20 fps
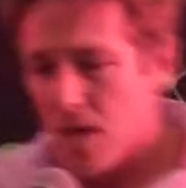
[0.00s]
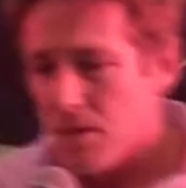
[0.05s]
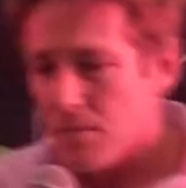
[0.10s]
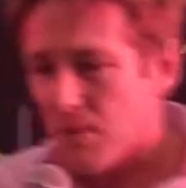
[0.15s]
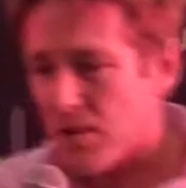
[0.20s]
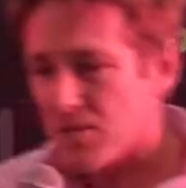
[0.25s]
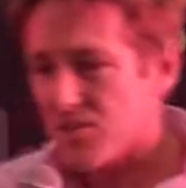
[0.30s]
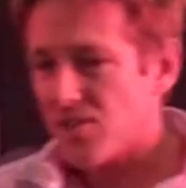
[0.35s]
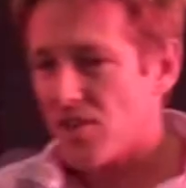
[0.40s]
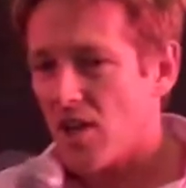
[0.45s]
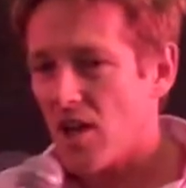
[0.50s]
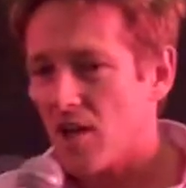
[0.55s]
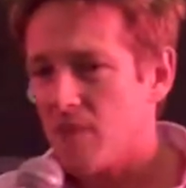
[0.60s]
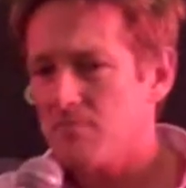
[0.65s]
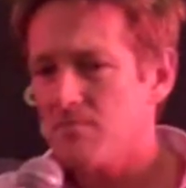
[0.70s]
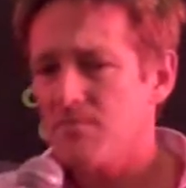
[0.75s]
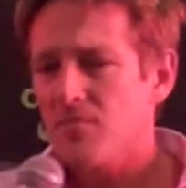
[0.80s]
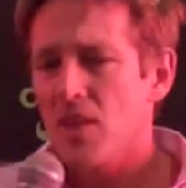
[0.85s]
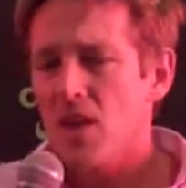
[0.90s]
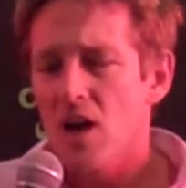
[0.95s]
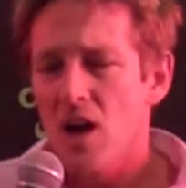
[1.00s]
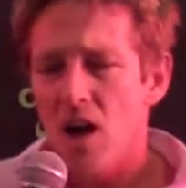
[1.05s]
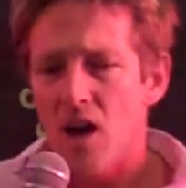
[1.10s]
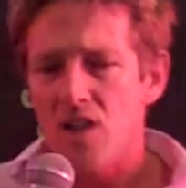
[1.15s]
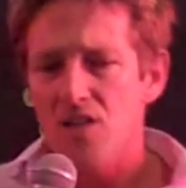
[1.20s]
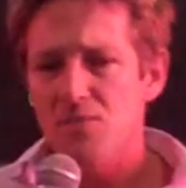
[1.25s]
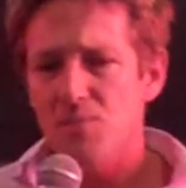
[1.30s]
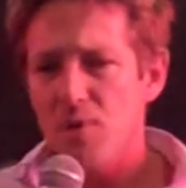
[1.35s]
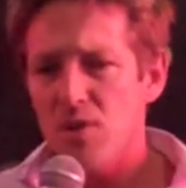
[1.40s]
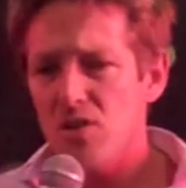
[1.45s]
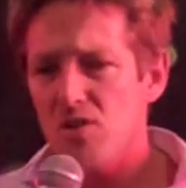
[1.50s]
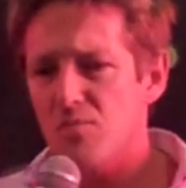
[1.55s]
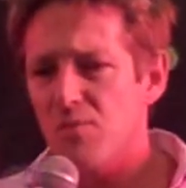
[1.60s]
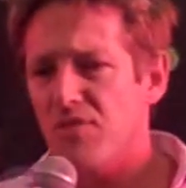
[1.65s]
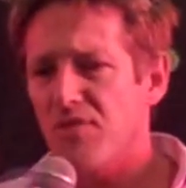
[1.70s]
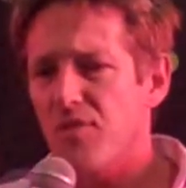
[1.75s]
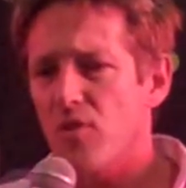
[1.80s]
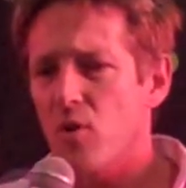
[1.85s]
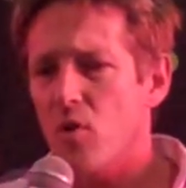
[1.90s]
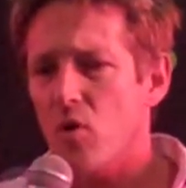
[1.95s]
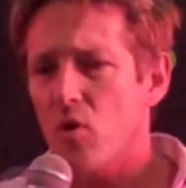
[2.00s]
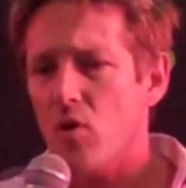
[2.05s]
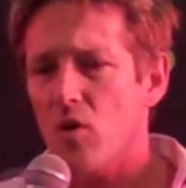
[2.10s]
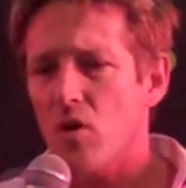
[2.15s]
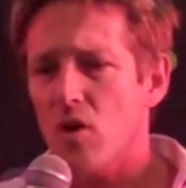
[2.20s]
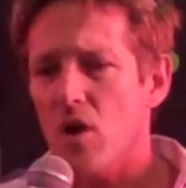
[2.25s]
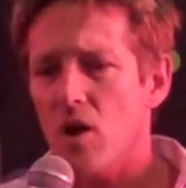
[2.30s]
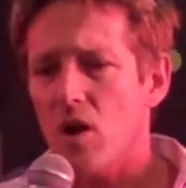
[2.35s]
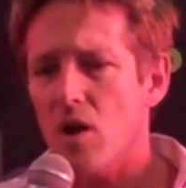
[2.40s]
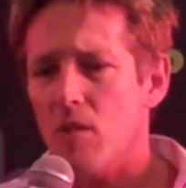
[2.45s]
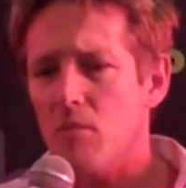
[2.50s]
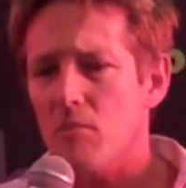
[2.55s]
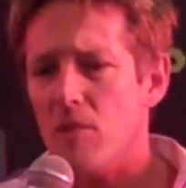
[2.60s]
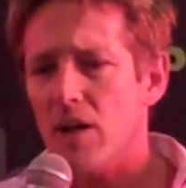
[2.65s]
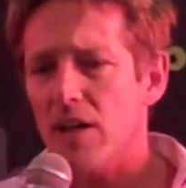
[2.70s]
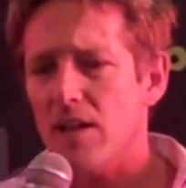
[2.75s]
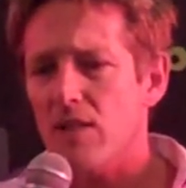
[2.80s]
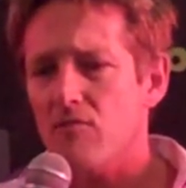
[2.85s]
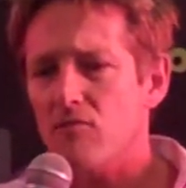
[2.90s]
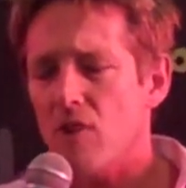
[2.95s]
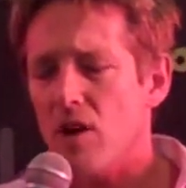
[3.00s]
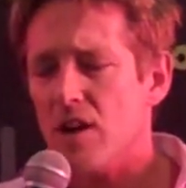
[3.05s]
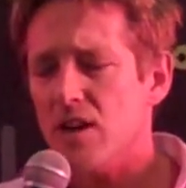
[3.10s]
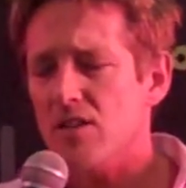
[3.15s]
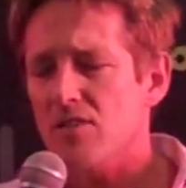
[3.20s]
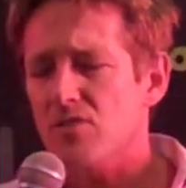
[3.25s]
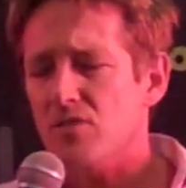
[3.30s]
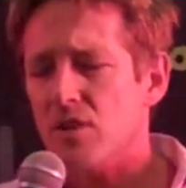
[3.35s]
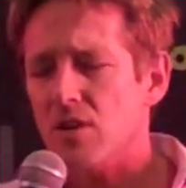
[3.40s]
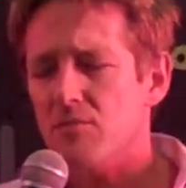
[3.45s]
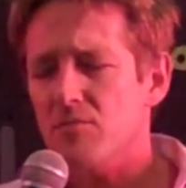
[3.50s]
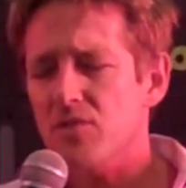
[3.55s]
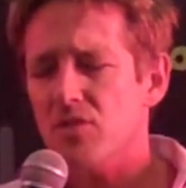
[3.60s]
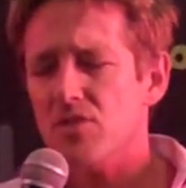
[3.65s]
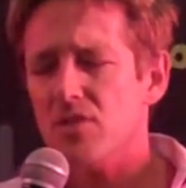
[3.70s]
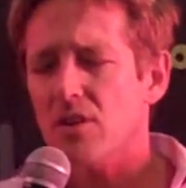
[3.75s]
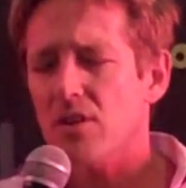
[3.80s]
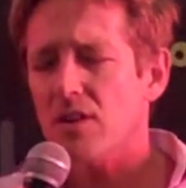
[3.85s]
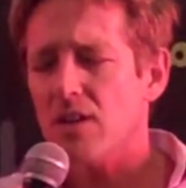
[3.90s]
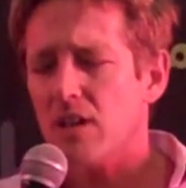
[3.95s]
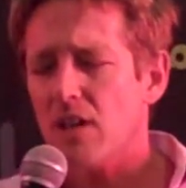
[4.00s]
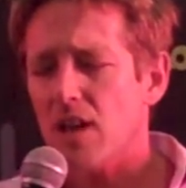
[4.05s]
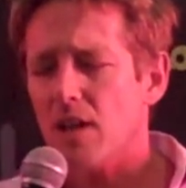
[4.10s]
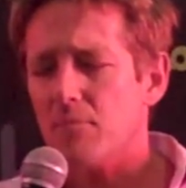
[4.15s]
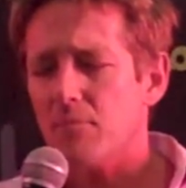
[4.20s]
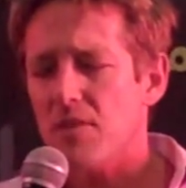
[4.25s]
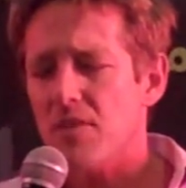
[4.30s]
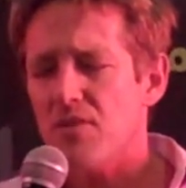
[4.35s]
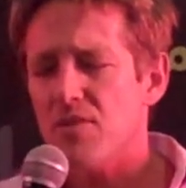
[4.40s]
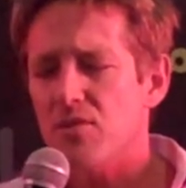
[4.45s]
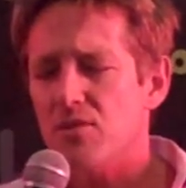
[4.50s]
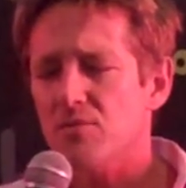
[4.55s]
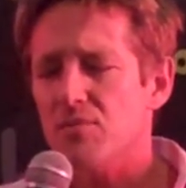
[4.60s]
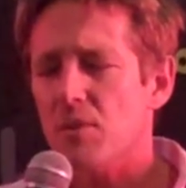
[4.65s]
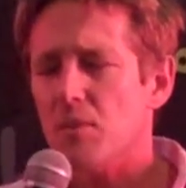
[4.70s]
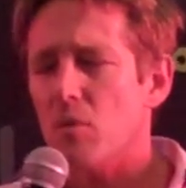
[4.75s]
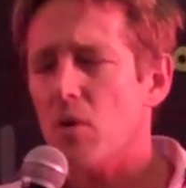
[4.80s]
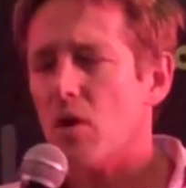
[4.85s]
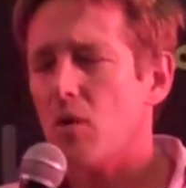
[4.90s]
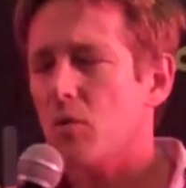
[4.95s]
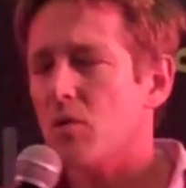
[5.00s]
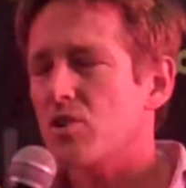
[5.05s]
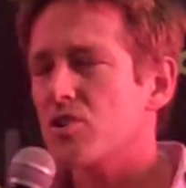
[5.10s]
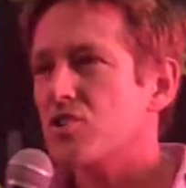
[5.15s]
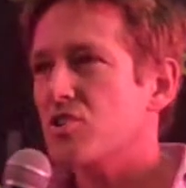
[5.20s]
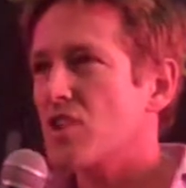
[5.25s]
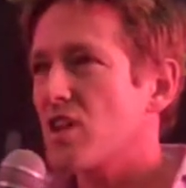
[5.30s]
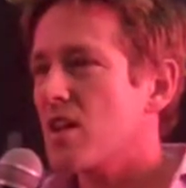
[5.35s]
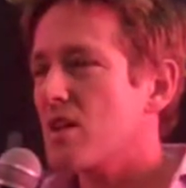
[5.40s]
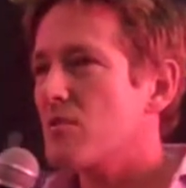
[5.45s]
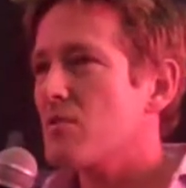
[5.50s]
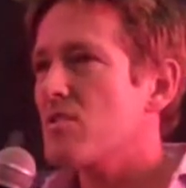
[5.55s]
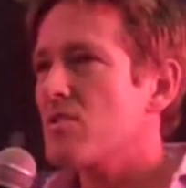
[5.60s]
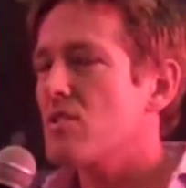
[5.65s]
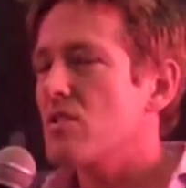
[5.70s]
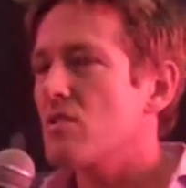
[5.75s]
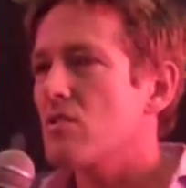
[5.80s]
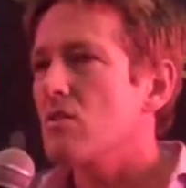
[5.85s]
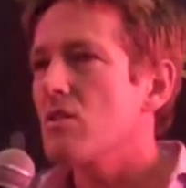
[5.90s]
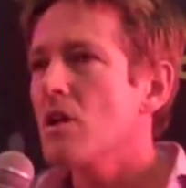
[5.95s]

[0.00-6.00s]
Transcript: But um, I suppose before um, I get right into it, I'm just going to collect my thoughts about what I want to share with you.